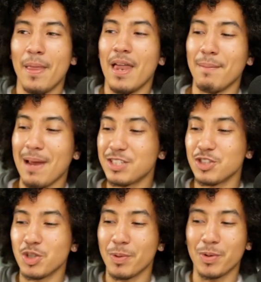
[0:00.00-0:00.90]
Let me ask
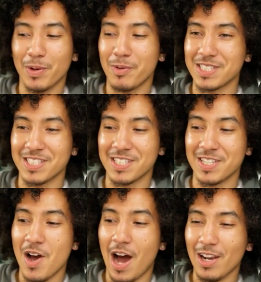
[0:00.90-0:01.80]
you a super quick question.
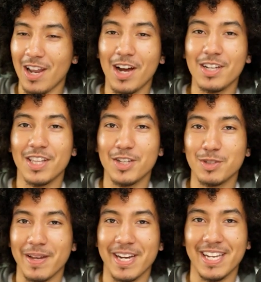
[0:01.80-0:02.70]
How long did you
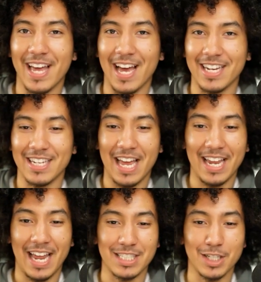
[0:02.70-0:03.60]
spend in that in
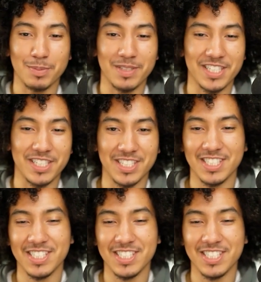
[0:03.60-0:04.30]
that sales position?